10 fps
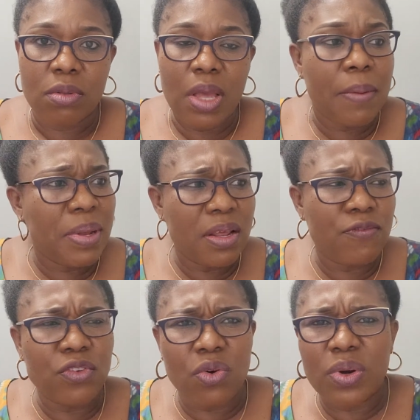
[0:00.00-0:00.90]
I made a
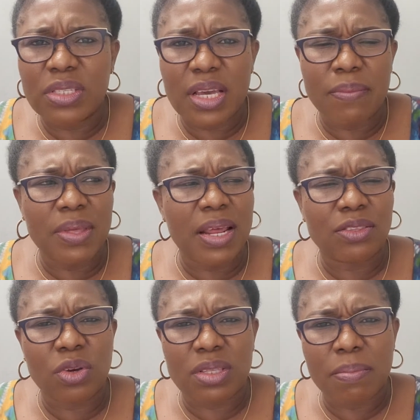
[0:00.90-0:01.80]
video one time that I
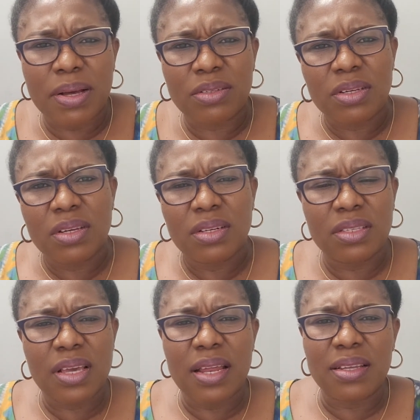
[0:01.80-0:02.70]
talked about
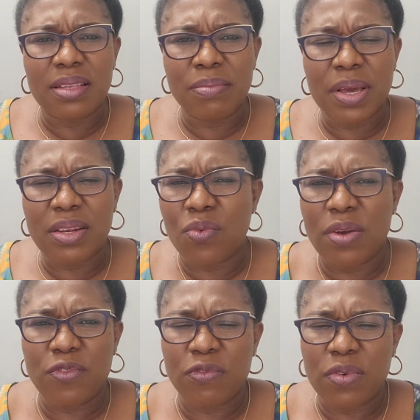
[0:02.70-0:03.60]
this Annie Dibia, the
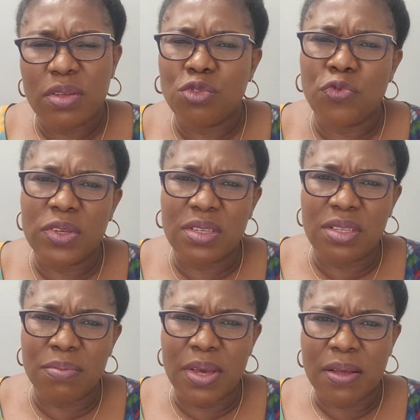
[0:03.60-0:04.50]
wife of Two-Face
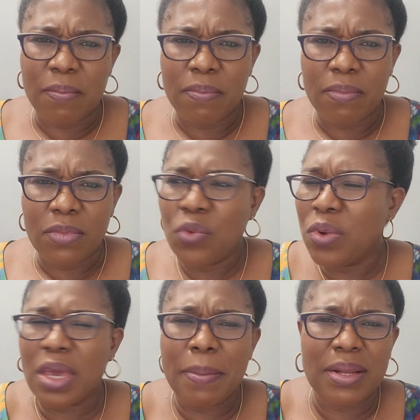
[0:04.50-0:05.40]
Dibia, who
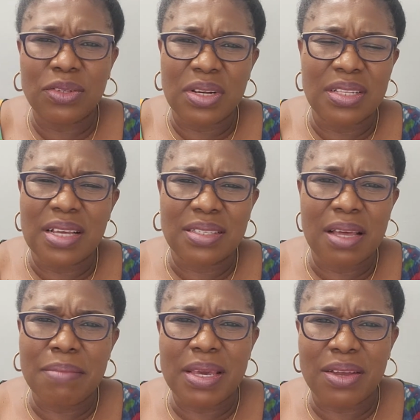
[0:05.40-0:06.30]
came out the other day and
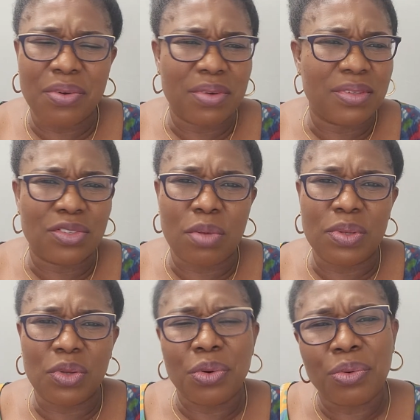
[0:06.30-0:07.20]
started making noise,
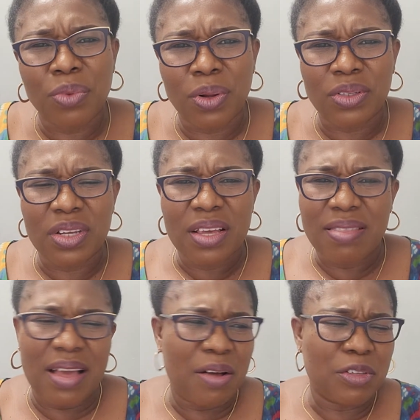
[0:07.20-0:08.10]
disturbing the whole world,
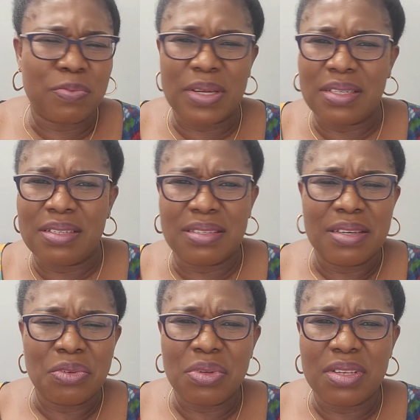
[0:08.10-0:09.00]
that her husband is
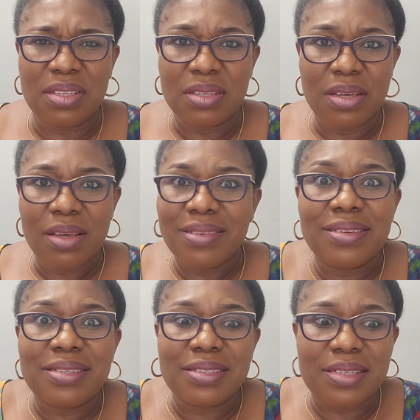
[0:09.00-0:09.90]
doing this.
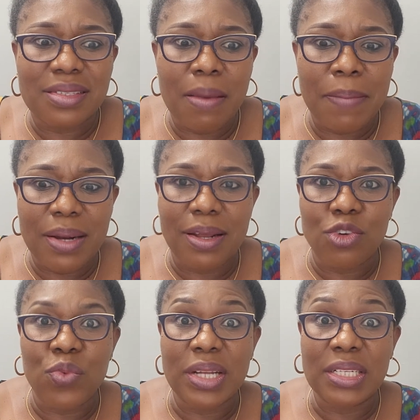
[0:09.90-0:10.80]
This is the same man that
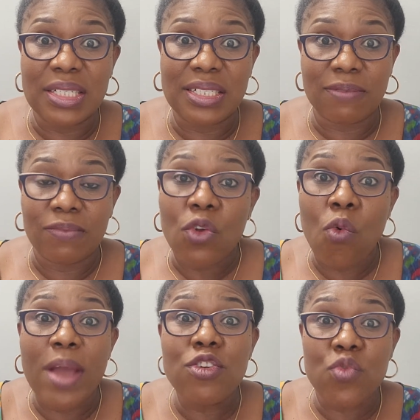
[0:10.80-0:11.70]
you were dating.
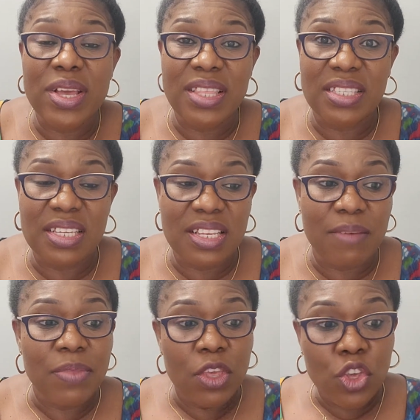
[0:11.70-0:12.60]
While you were dating
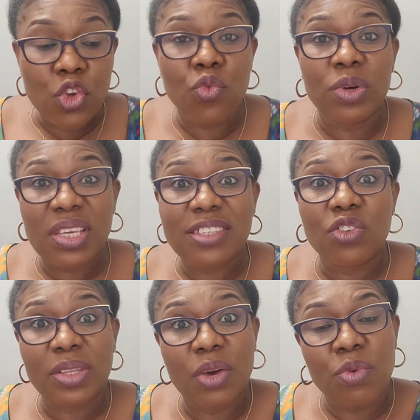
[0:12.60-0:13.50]
him, he was getting
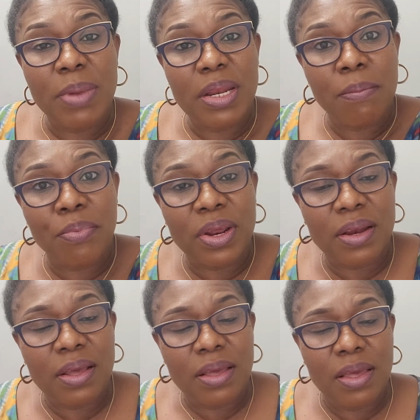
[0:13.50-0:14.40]
other women
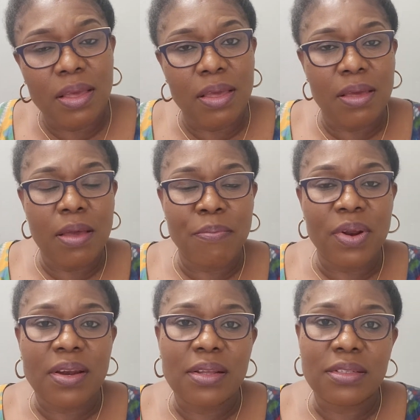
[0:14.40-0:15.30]

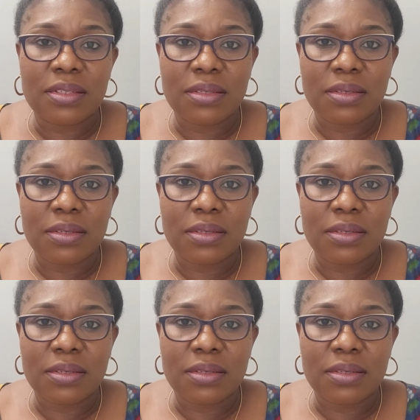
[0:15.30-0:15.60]
pregnant.